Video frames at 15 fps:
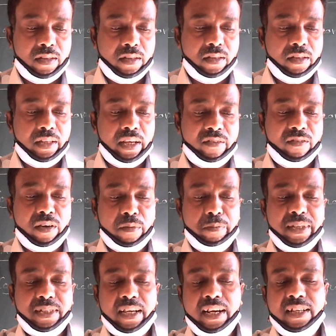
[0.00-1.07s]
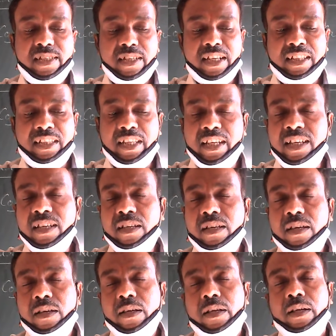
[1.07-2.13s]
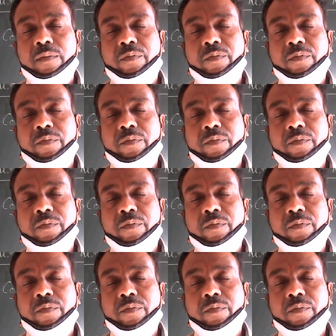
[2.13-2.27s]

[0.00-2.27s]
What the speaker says: There were besides Hindi,